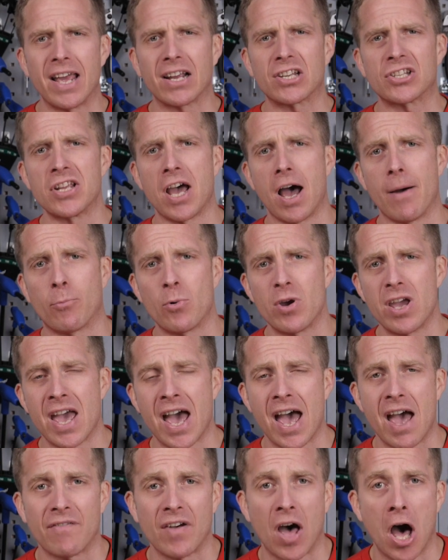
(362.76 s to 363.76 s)
next up we
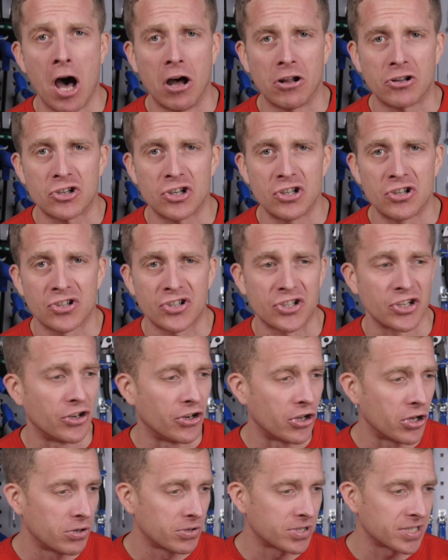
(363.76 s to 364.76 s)
have
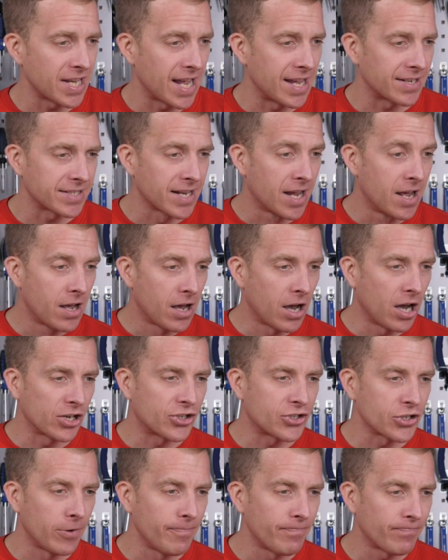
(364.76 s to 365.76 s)
Hutchinson who says, Hi
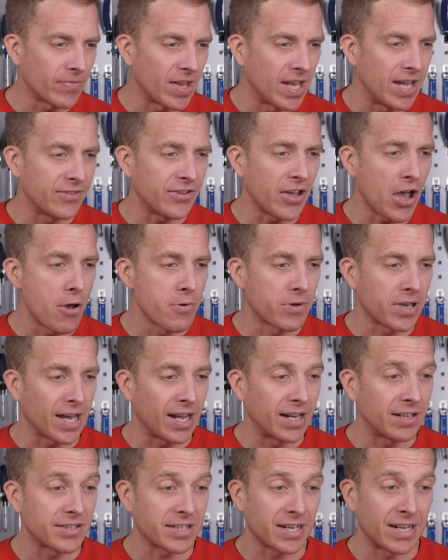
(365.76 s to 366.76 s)
Jon, is it
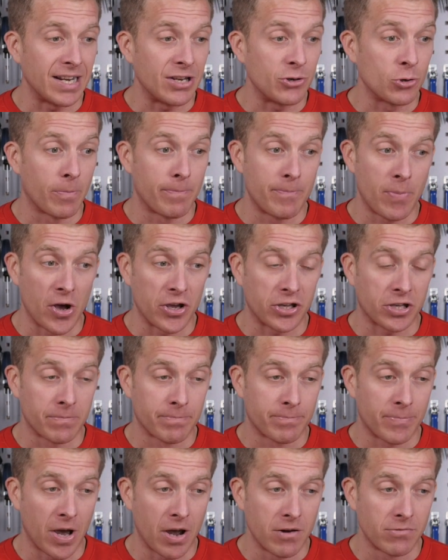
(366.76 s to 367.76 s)
okay to clean your bike
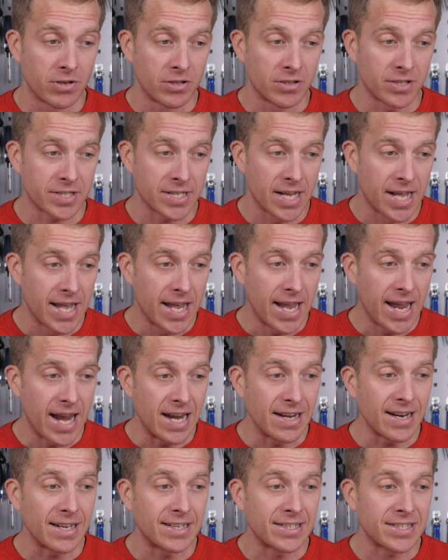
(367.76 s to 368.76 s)
components
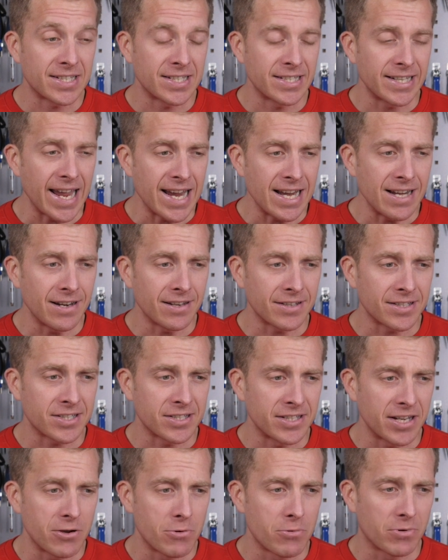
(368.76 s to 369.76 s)
in a stainless
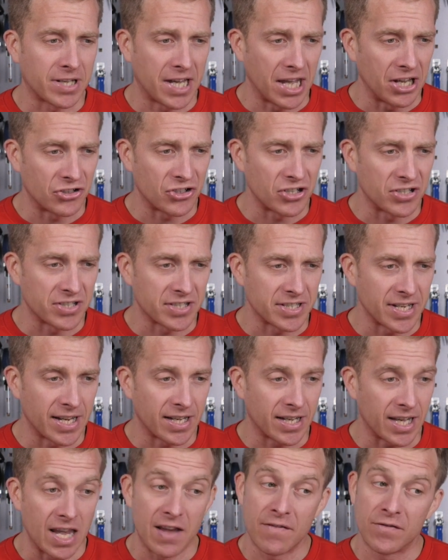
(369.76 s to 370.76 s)
steel kitchen
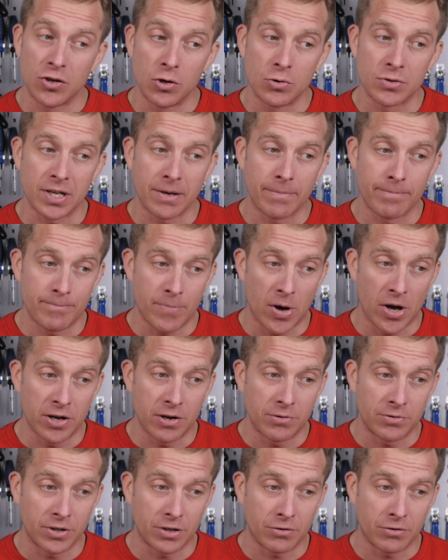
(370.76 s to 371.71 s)
sink if using bio